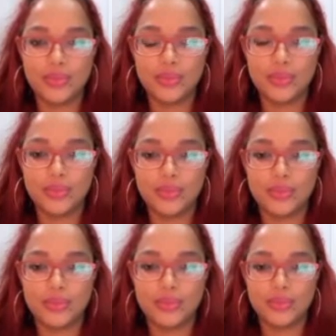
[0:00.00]

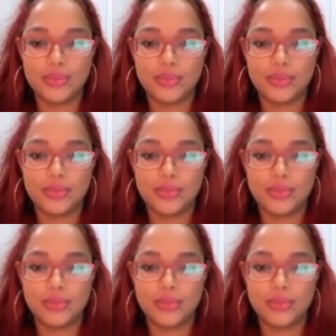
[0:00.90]

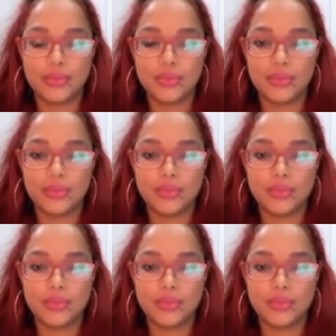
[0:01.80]
The person shown says nothing.